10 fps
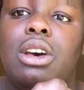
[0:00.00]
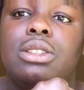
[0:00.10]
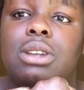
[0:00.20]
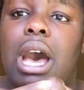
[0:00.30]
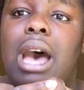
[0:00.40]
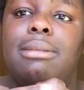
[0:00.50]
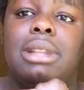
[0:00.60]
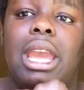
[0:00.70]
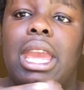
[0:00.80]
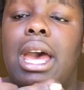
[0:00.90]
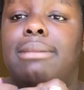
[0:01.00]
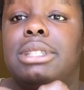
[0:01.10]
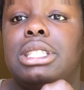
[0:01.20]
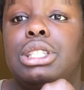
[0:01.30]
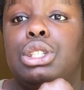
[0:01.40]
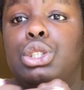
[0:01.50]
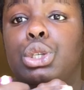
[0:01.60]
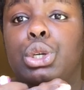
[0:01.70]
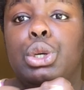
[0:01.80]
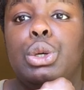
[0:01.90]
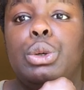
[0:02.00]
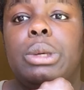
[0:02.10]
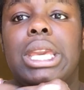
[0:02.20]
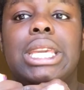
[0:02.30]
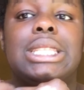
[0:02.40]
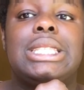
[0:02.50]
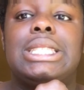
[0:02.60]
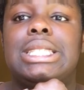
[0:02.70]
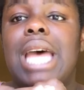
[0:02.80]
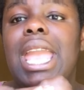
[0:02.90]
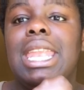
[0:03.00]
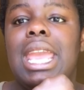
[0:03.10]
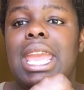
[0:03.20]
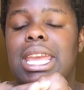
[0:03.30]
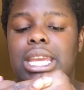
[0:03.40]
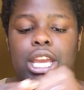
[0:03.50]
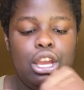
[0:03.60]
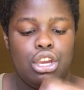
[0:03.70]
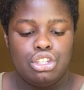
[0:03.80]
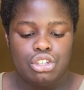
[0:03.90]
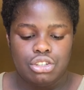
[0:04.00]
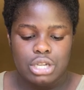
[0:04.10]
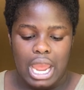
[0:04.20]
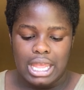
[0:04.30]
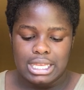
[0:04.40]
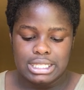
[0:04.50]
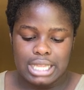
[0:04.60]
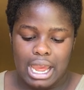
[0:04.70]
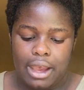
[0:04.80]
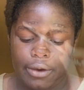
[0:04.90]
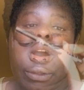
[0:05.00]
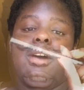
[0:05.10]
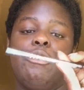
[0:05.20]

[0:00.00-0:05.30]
So I'm like, I'm so excited to try this out.